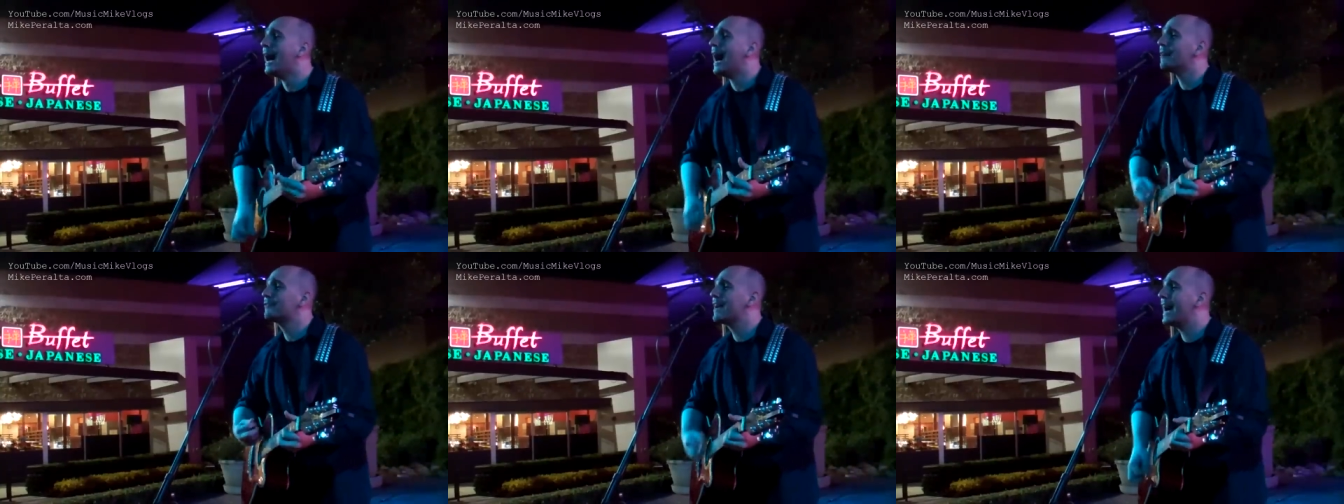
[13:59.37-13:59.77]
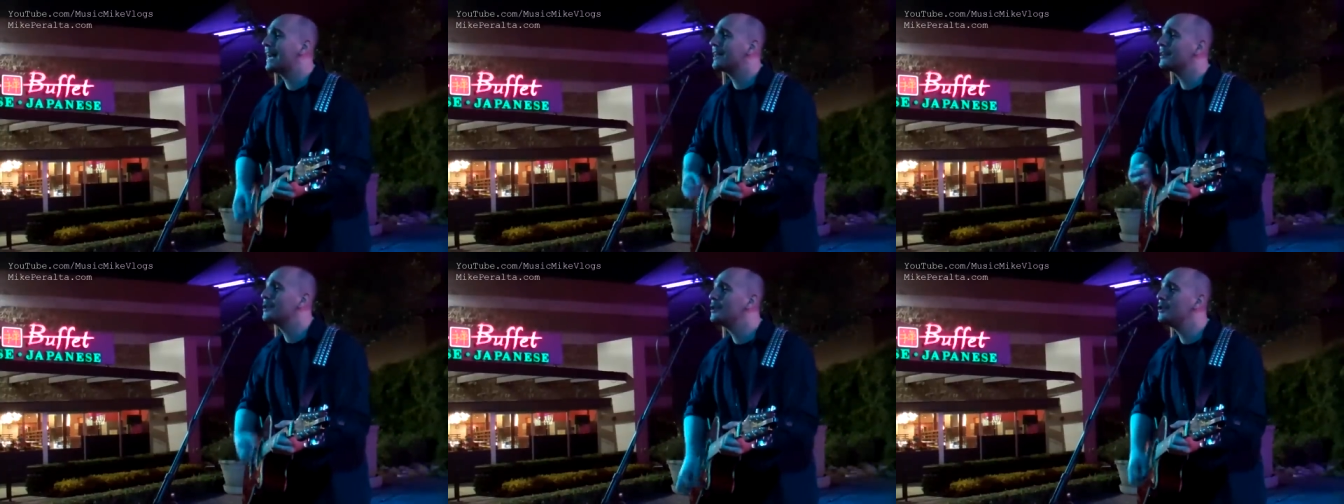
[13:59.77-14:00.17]
I've got
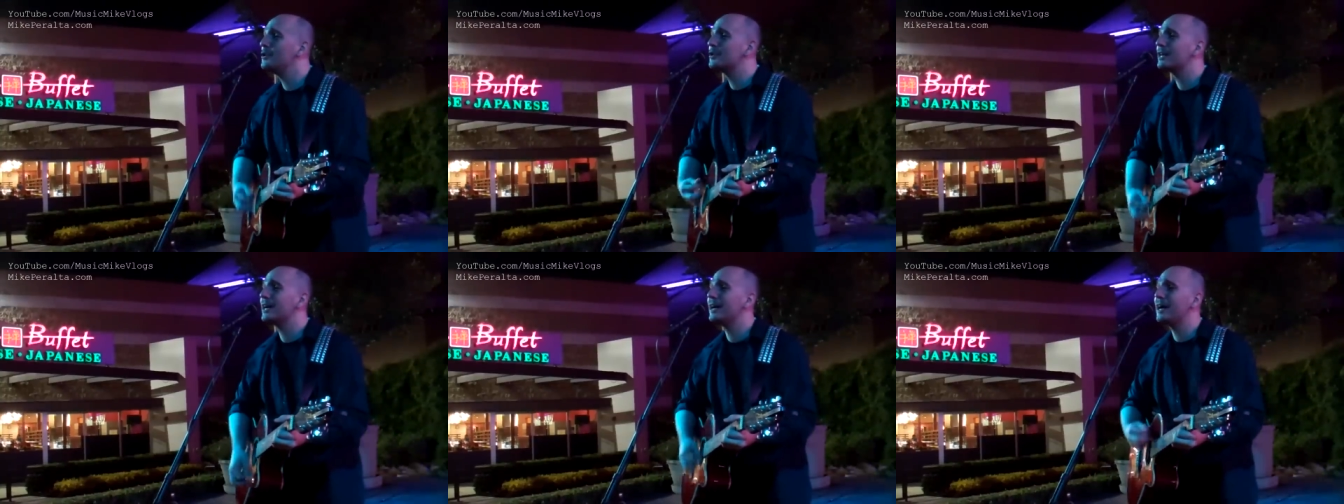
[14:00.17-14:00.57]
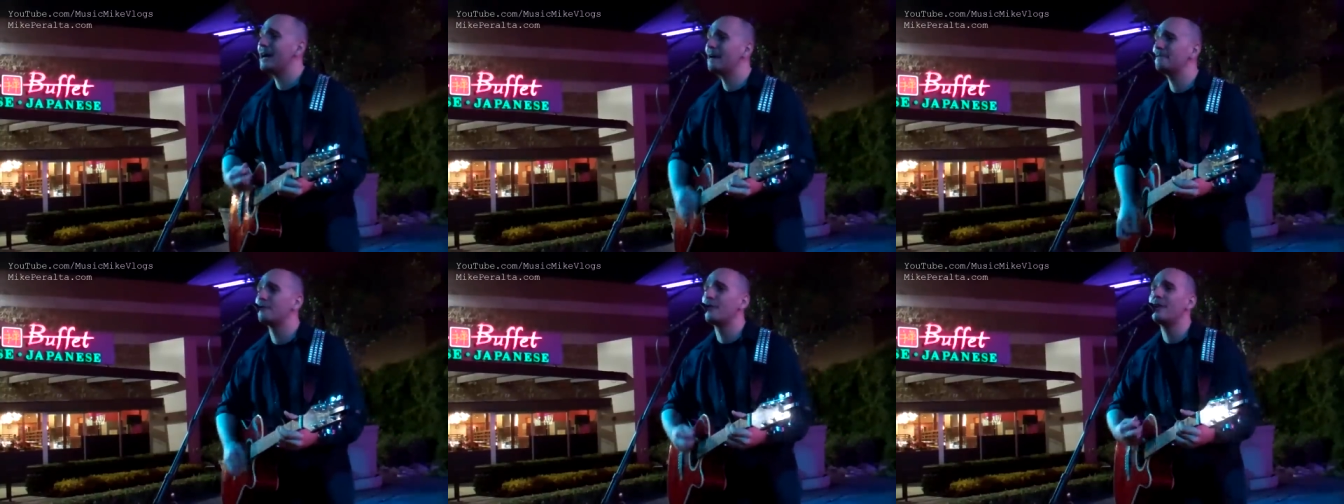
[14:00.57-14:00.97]
a new
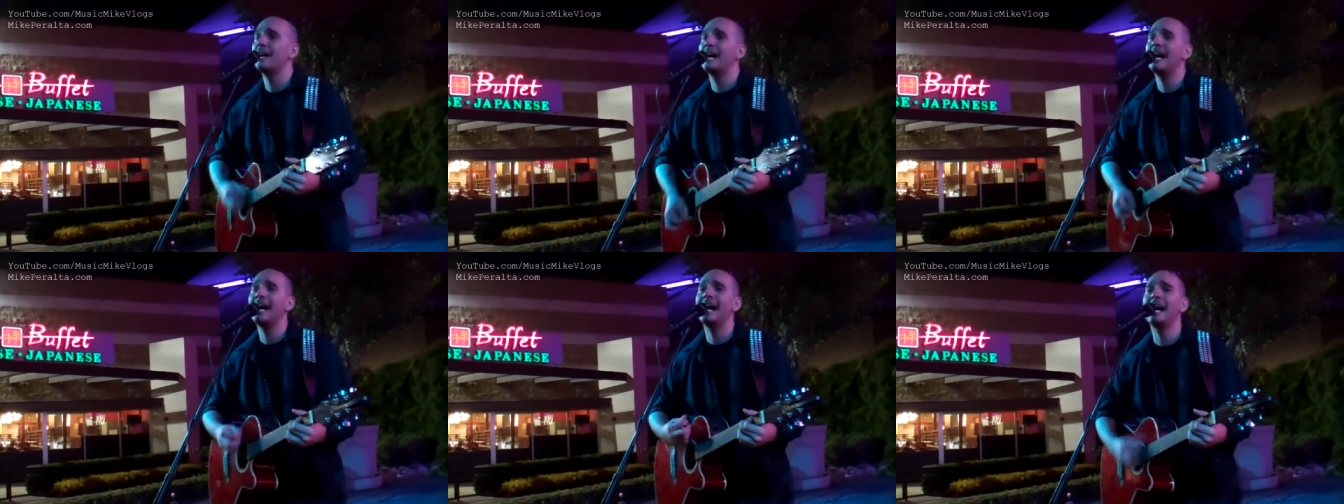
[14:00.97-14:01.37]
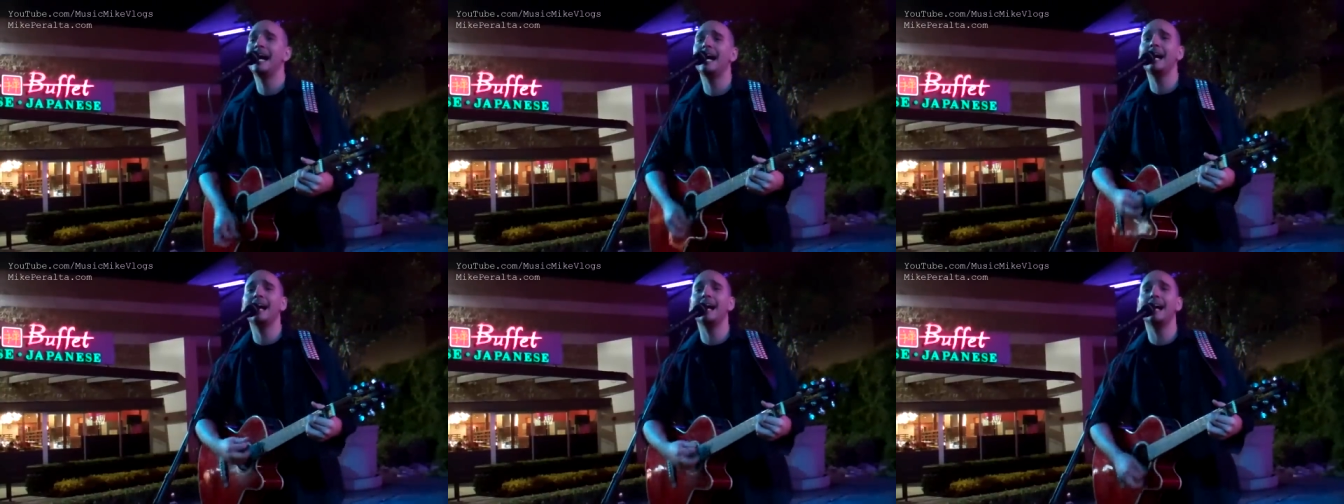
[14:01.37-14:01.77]

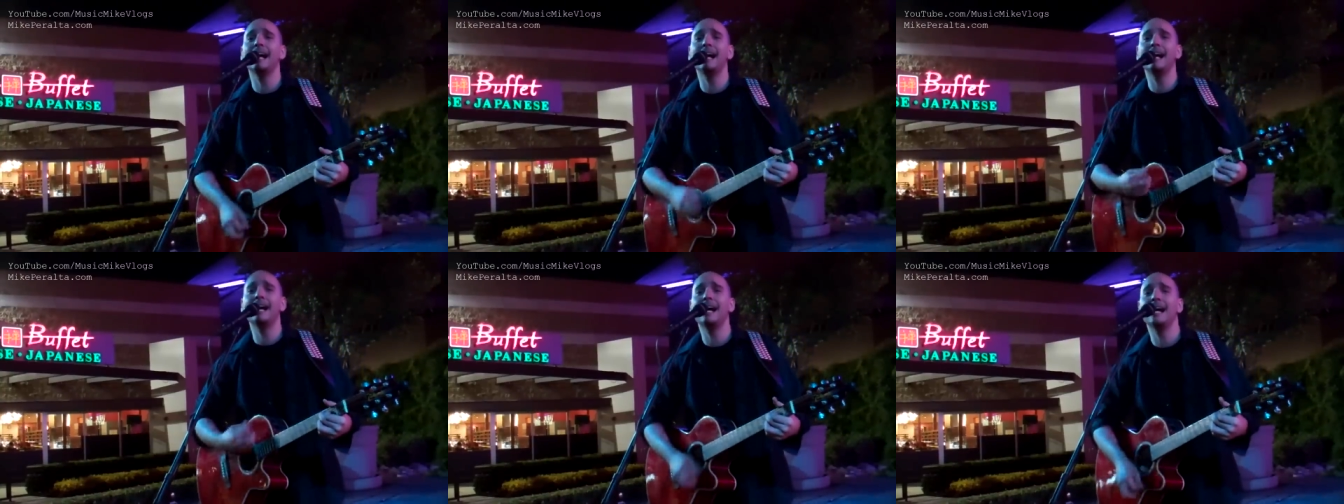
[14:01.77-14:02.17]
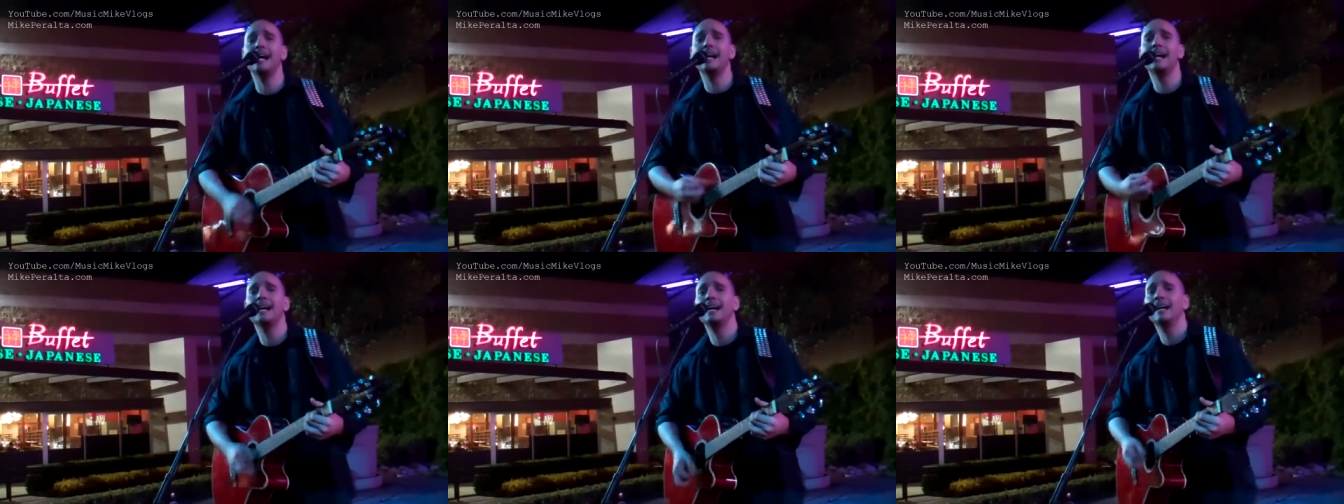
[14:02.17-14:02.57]

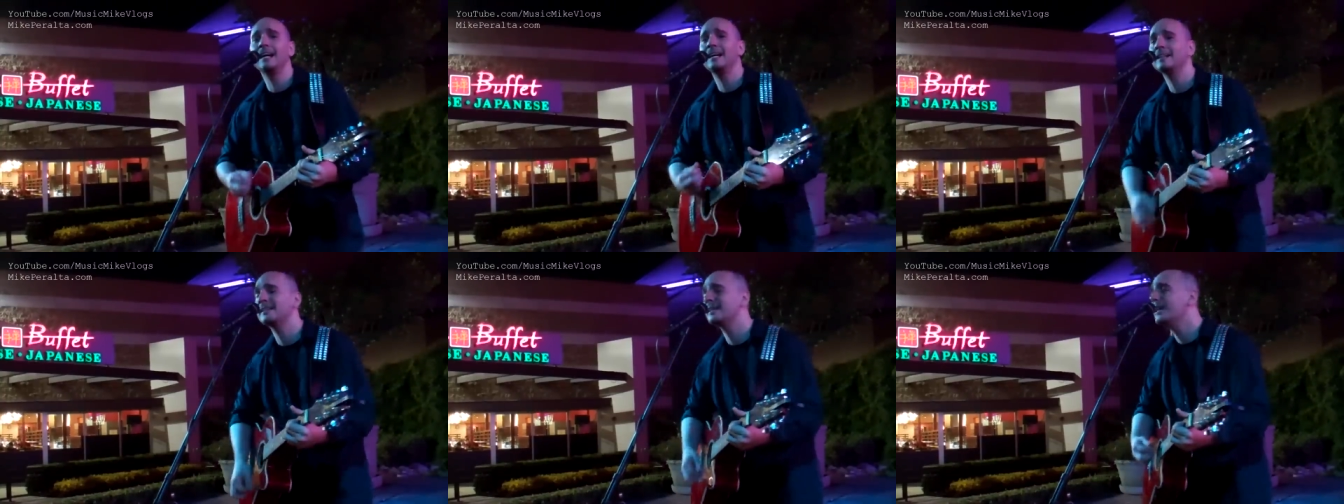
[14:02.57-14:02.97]
girlfriend.